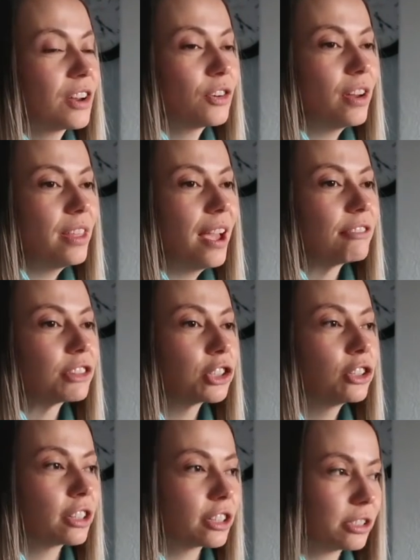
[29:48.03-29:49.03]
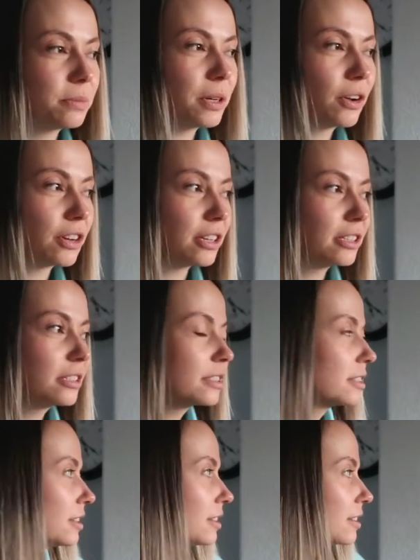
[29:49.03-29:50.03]
I'd rather have a cook, to be
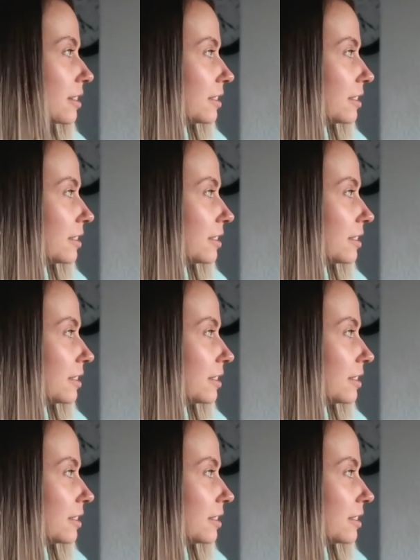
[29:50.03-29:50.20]
honest.